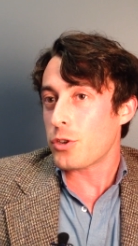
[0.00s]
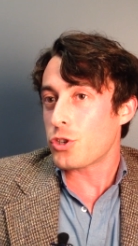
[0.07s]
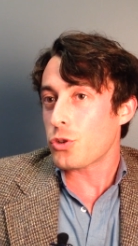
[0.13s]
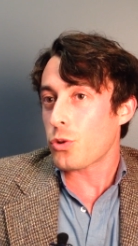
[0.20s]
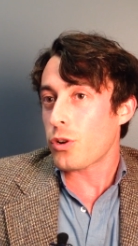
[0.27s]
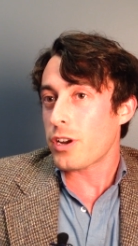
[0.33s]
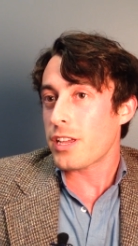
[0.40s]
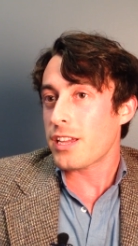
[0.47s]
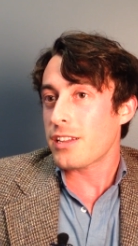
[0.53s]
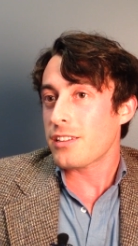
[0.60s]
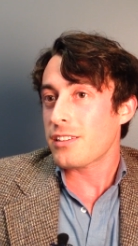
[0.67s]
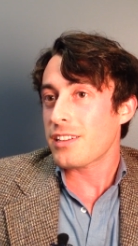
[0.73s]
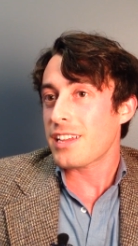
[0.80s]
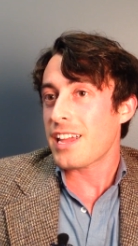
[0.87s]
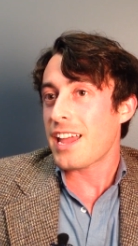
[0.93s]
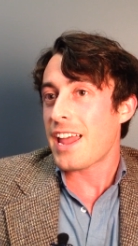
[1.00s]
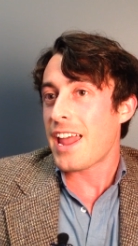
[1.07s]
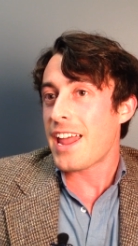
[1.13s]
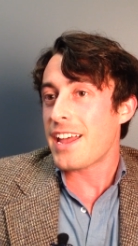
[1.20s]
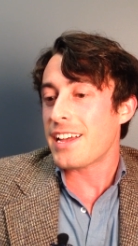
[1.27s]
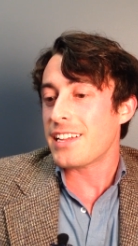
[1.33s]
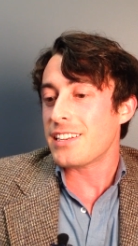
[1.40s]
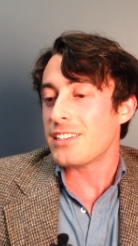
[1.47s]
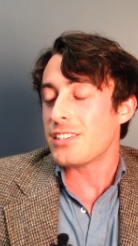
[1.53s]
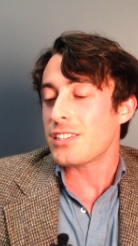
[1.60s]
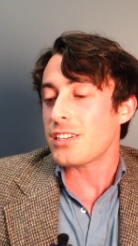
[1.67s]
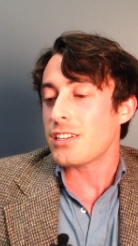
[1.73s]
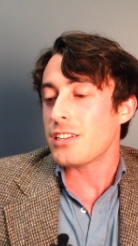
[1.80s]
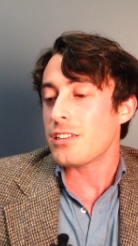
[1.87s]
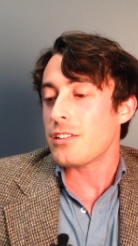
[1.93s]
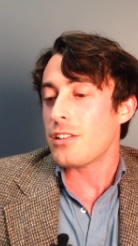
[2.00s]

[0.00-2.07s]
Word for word: the majority, and